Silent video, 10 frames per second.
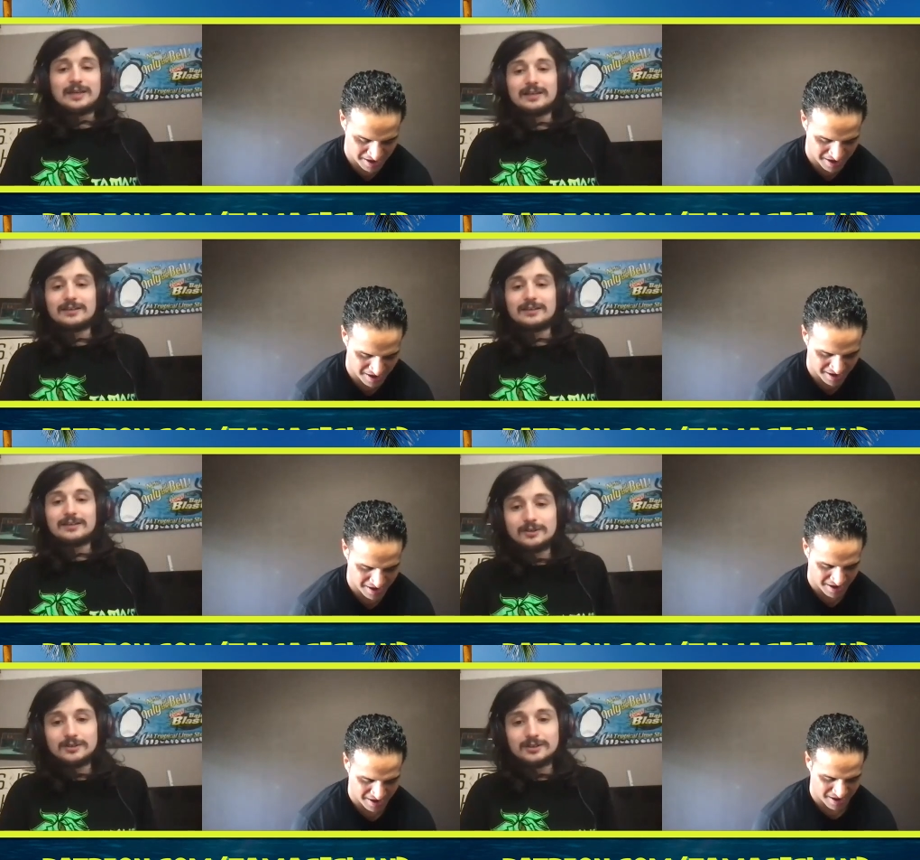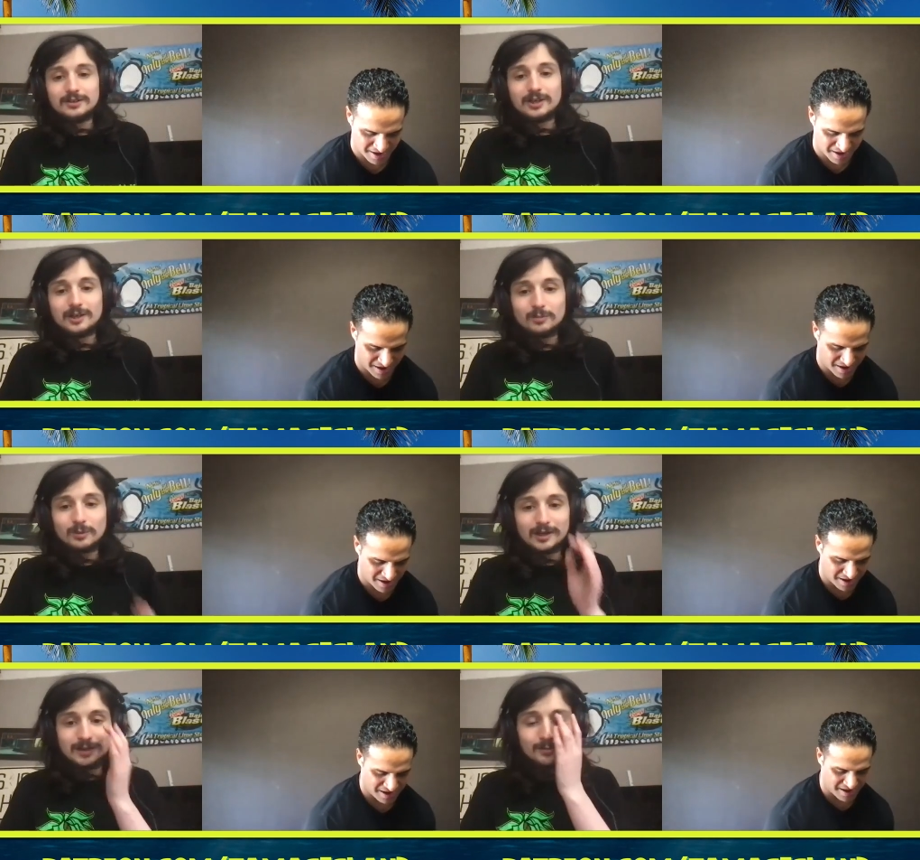Speaker 1: I, I, go to look up
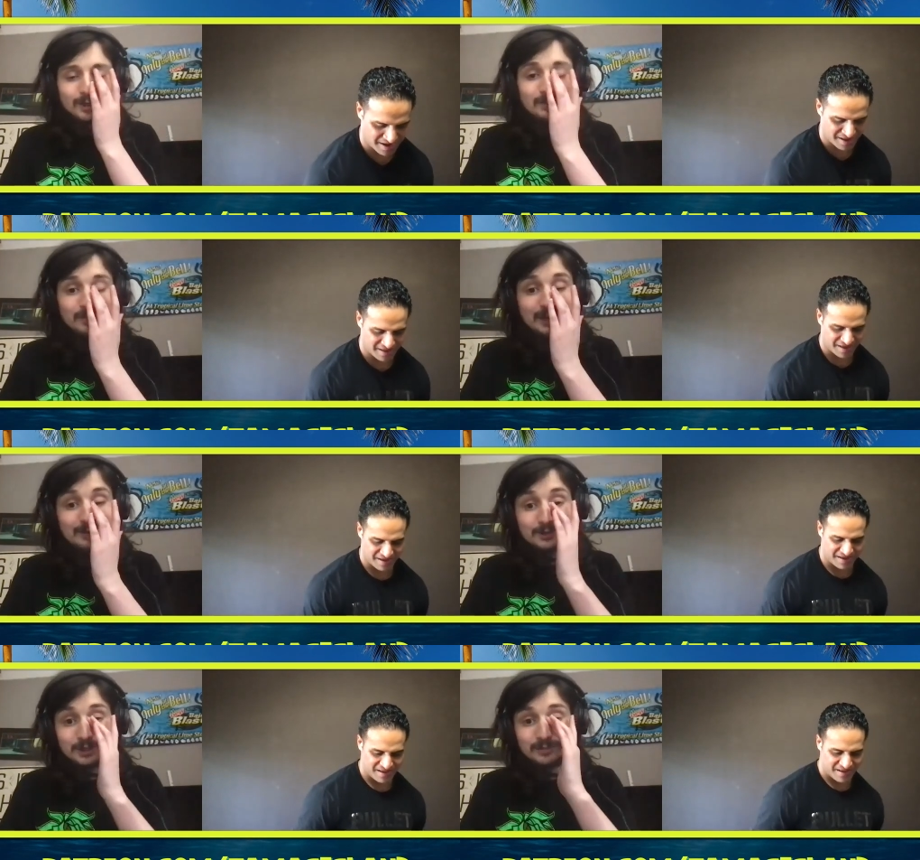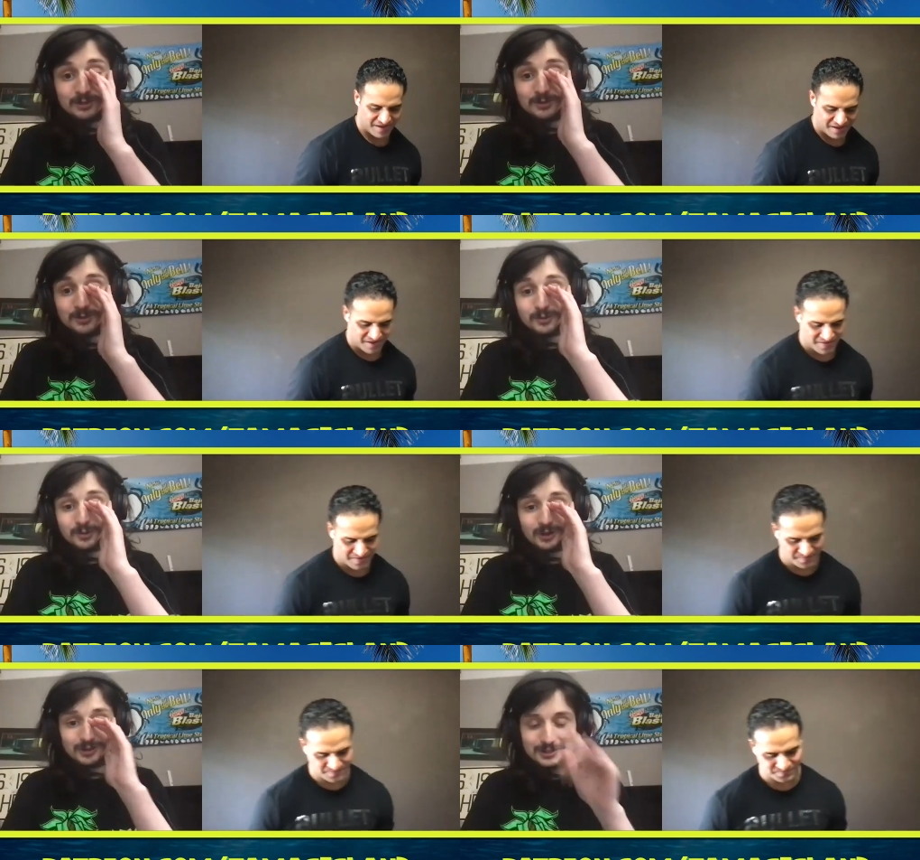where where it may have jumped to in the
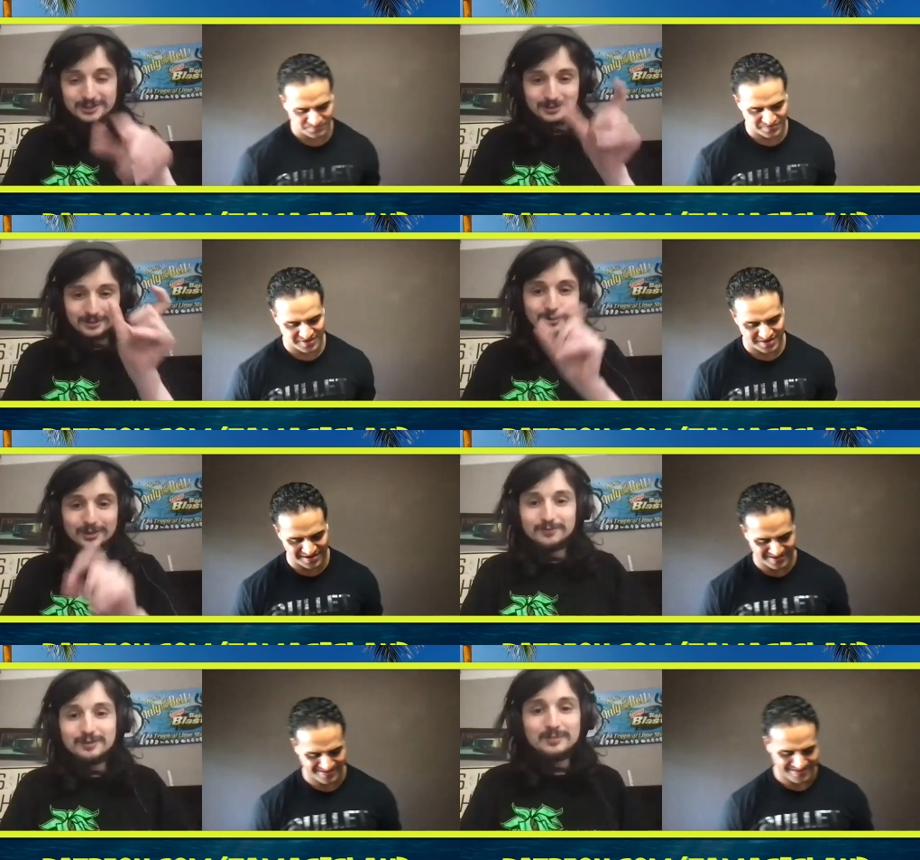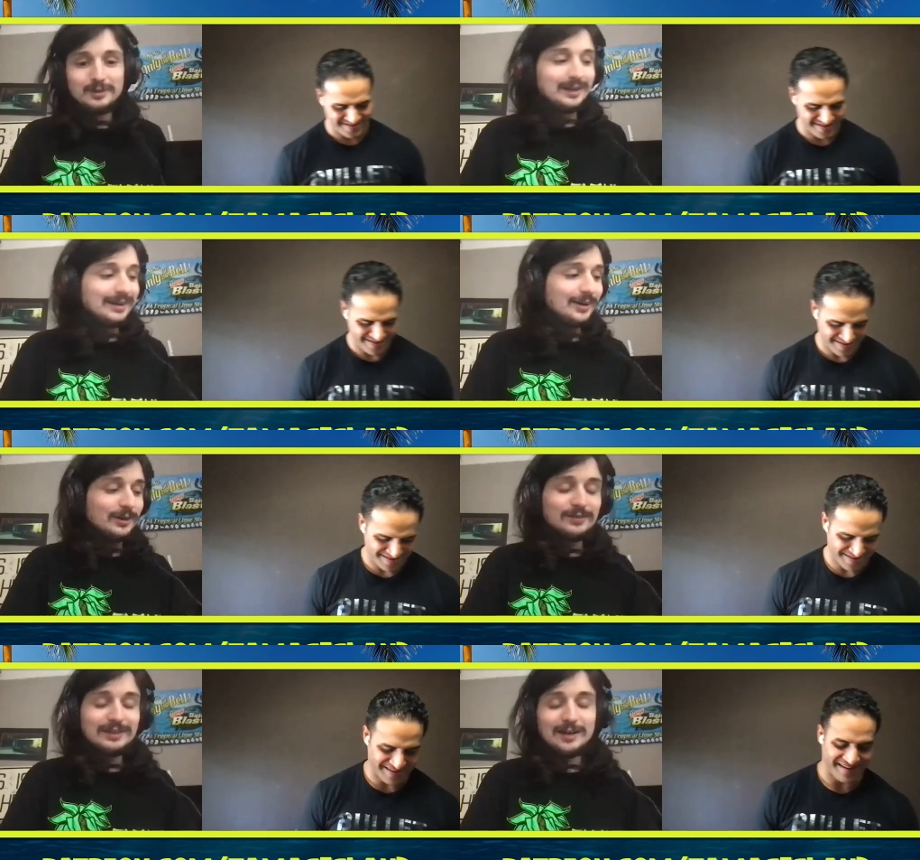world. Just throw in the VPN. I don't
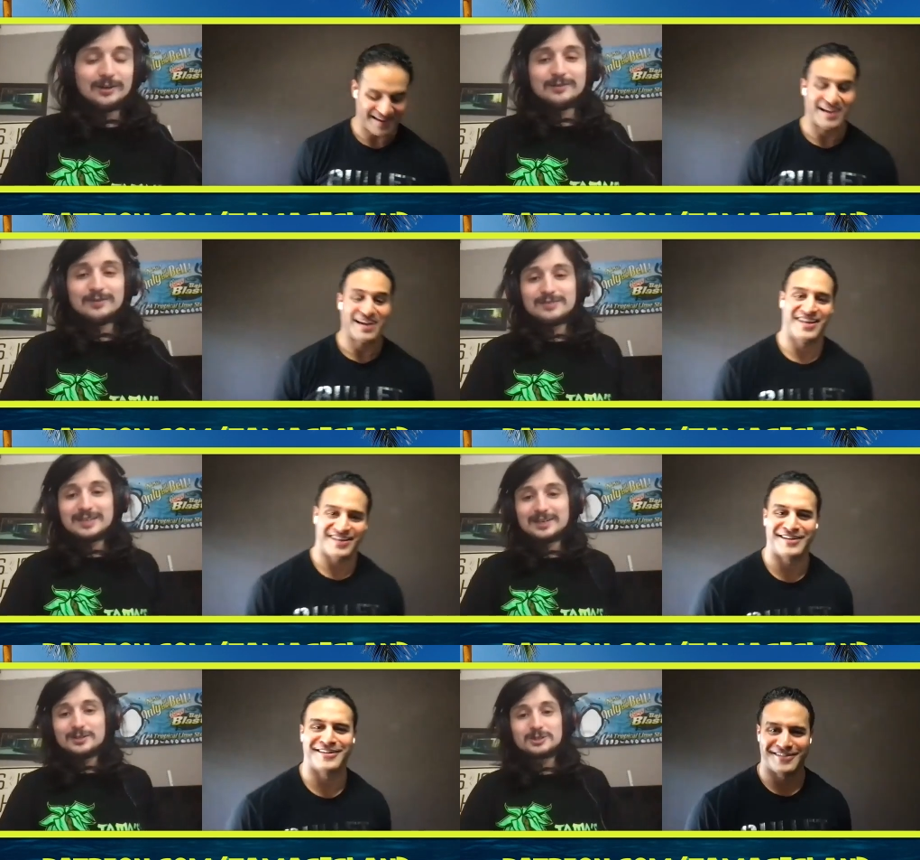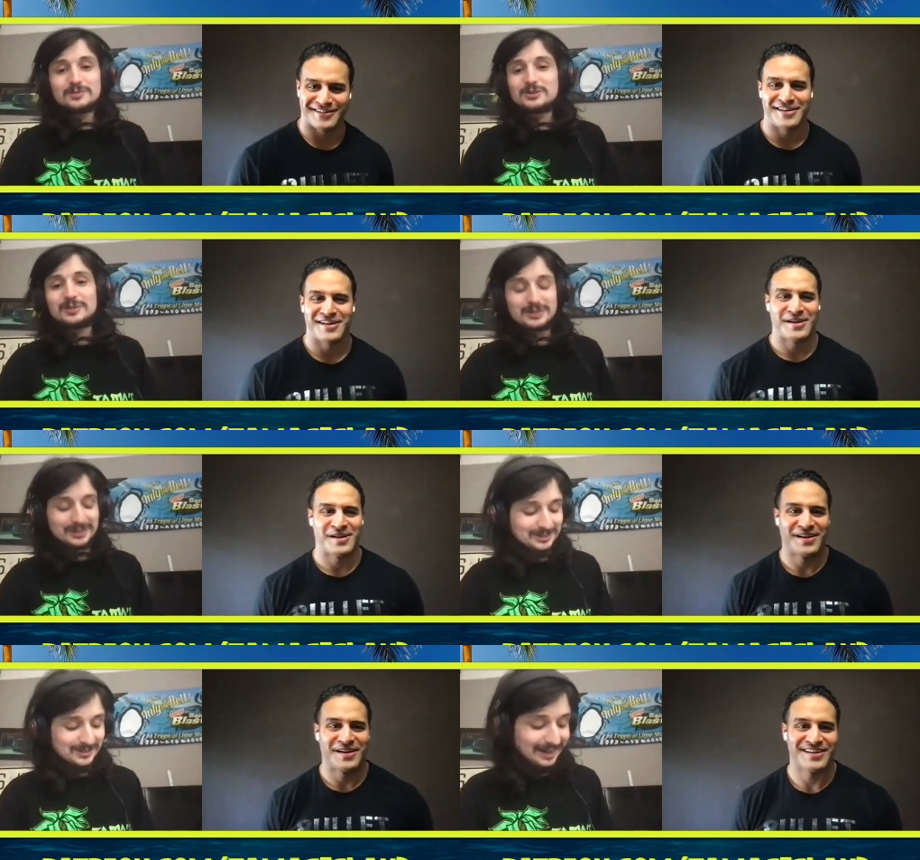even I don't even have to get a new subscription. It's
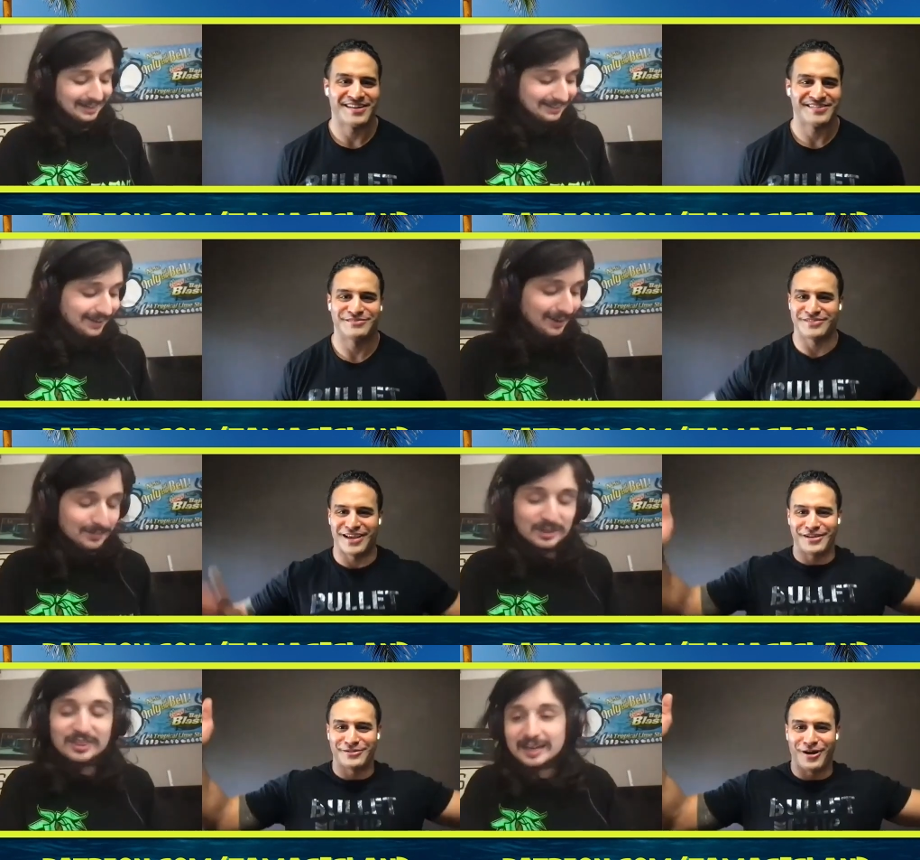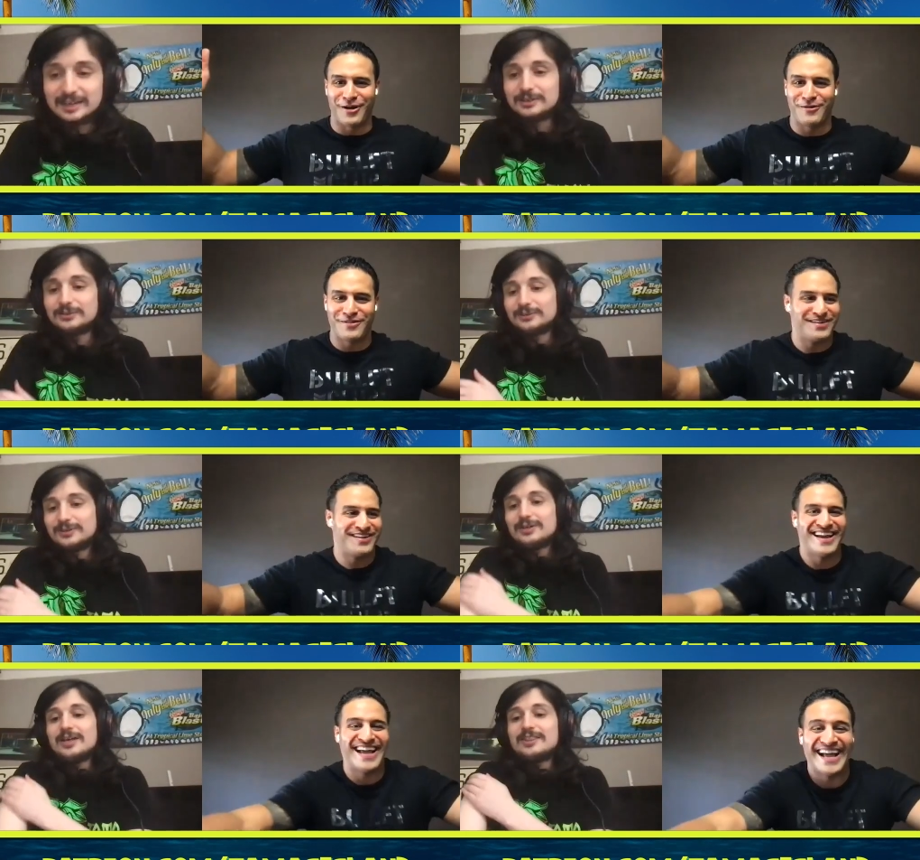great. Uh, but you thank go. you,
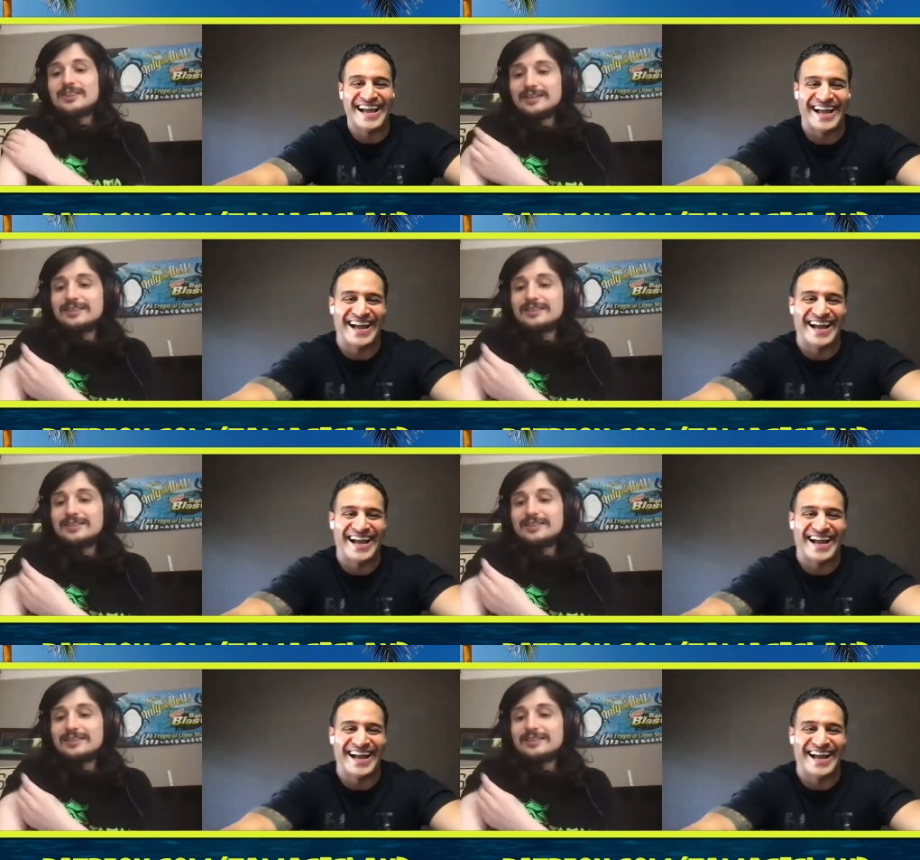th-